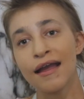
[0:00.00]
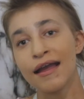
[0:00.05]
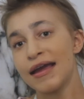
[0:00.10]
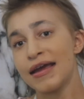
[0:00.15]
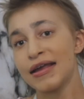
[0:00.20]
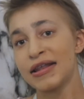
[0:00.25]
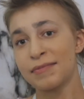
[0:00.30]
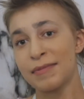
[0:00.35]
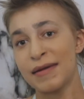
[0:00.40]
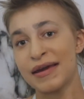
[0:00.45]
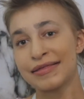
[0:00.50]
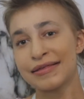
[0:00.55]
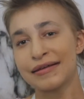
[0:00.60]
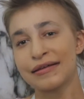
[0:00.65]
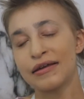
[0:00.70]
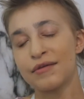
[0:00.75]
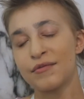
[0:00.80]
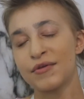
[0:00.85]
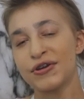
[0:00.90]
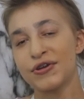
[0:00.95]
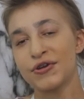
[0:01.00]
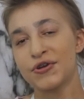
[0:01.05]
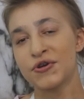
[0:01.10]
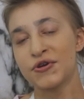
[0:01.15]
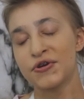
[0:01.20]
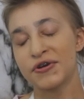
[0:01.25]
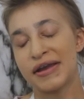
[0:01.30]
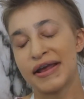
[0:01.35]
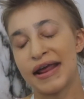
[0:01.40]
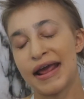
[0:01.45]
It's basically where you
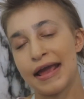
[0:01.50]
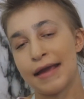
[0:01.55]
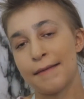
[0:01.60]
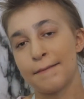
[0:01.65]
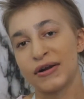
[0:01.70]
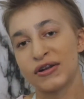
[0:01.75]
create a